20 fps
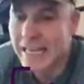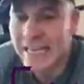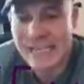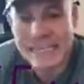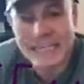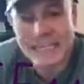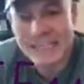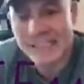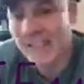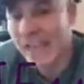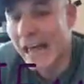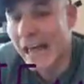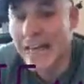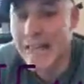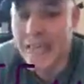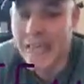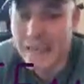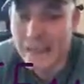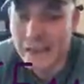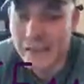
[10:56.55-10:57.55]
he didn't
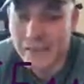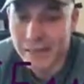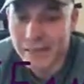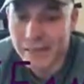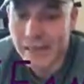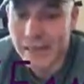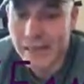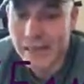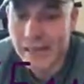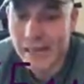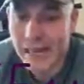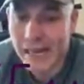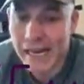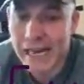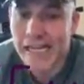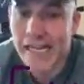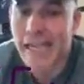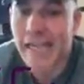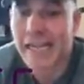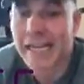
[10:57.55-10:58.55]
like Key Arena
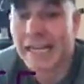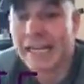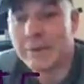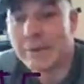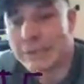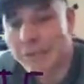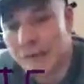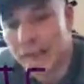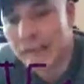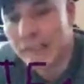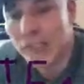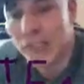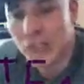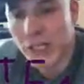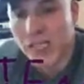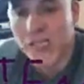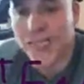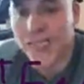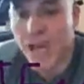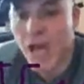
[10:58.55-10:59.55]
and he
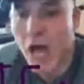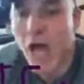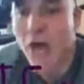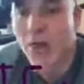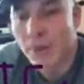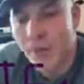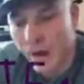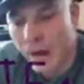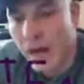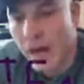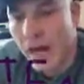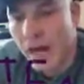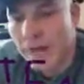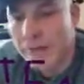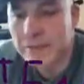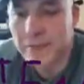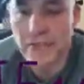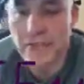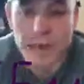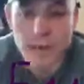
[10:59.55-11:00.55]
pressured the
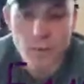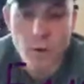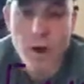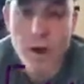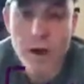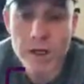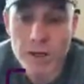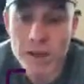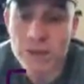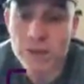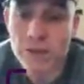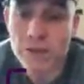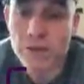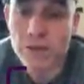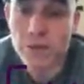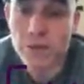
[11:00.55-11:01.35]
state of Washington